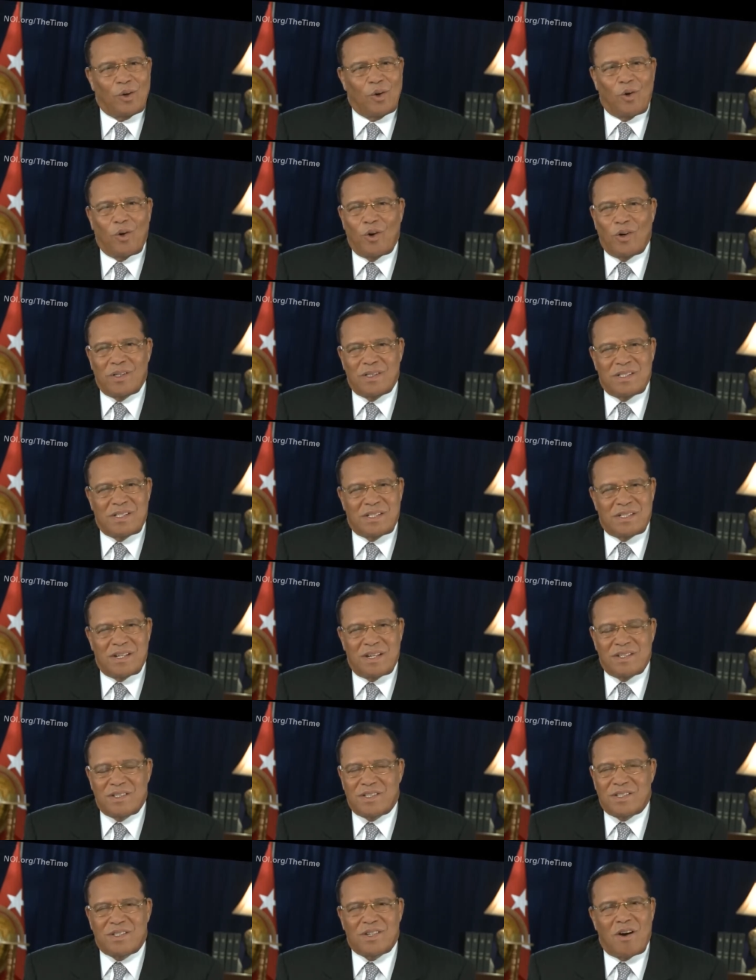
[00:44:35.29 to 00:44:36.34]
Lord's
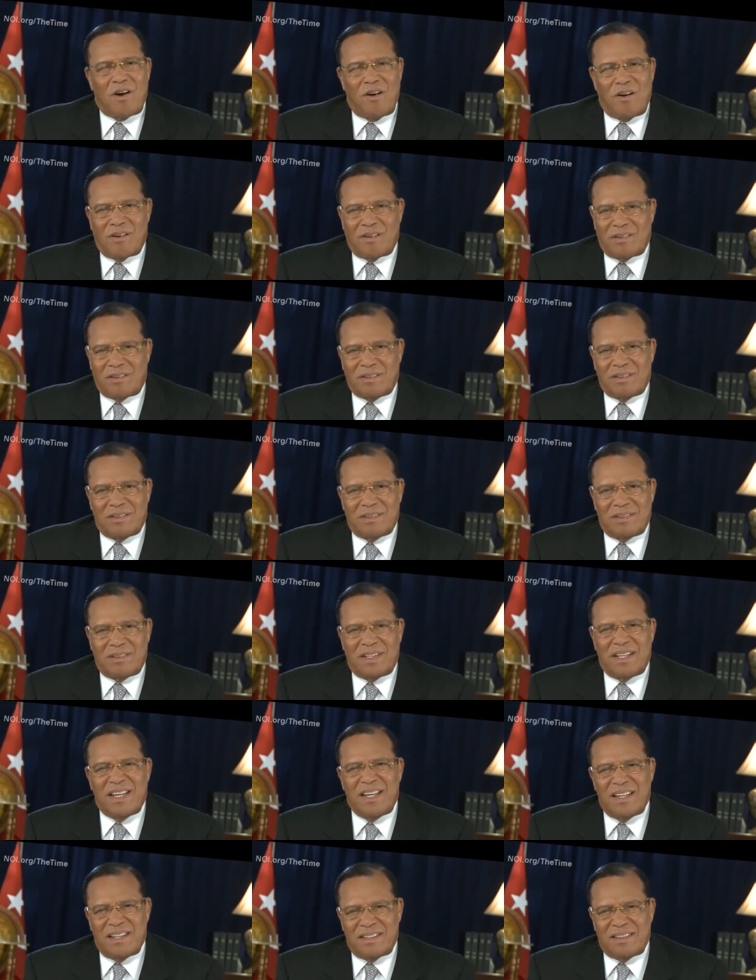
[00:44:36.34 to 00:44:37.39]
song
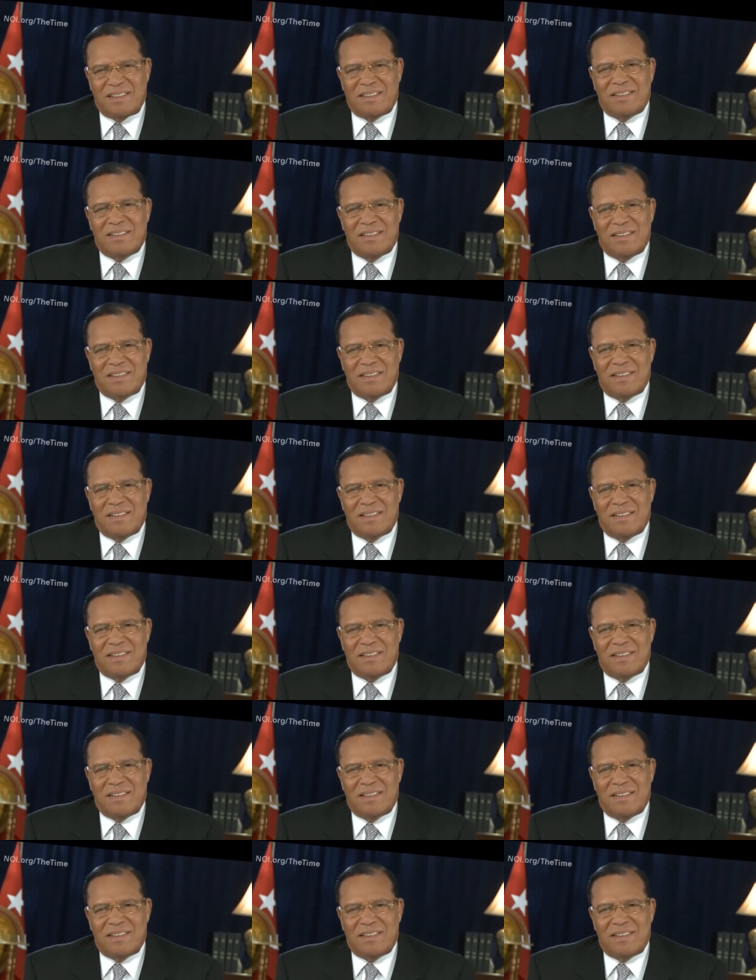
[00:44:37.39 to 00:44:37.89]
in